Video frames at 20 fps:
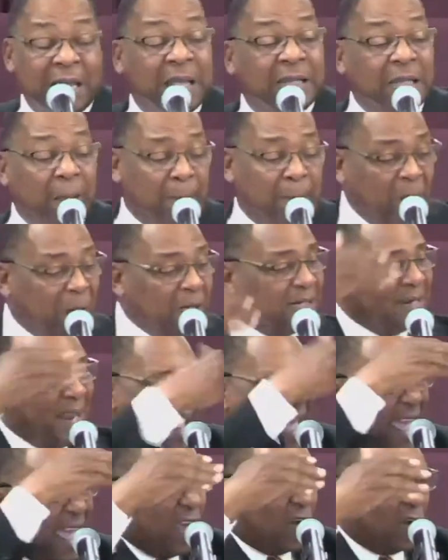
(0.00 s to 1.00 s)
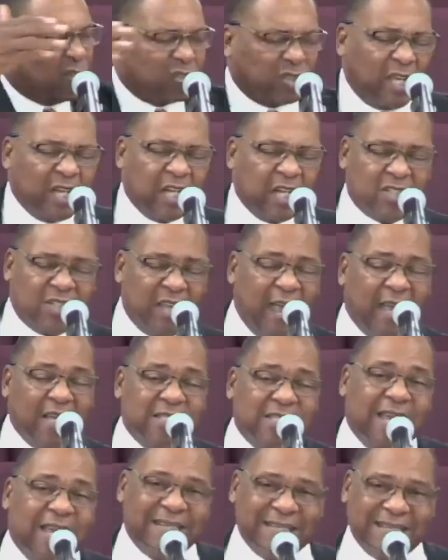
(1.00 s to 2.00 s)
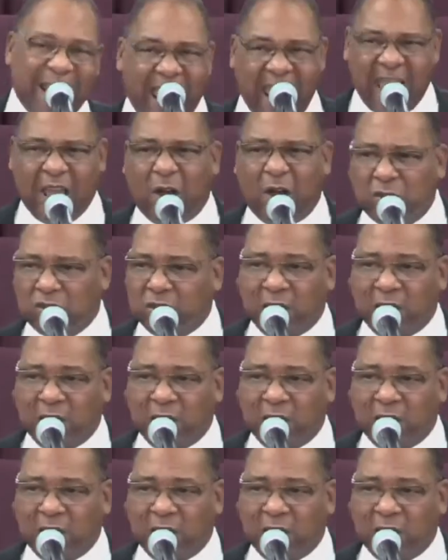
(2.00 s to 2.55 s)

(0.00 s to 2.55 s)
They put nails in his hands and nails